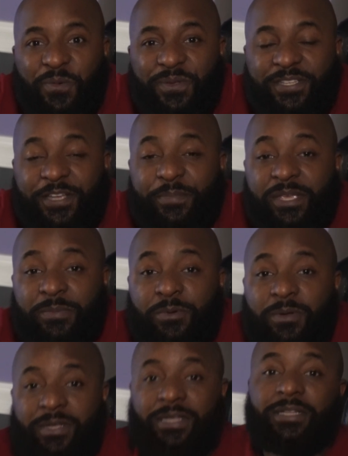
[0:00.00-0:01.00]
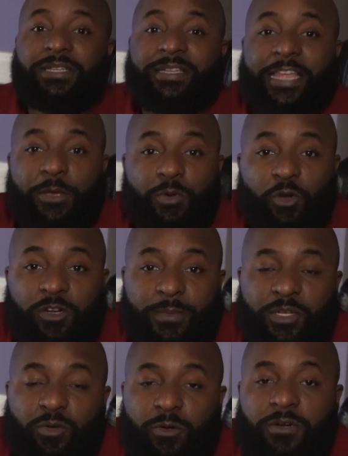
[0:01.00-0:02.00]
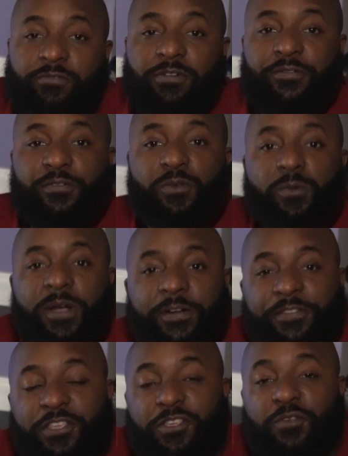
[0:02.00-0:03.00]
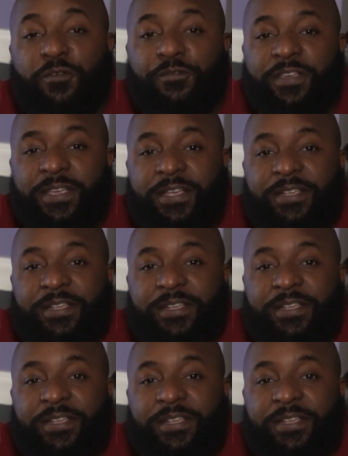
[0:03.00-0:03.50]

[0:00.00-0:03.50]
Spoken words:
What's up, people? Today we're going to be doing a review of the EUFY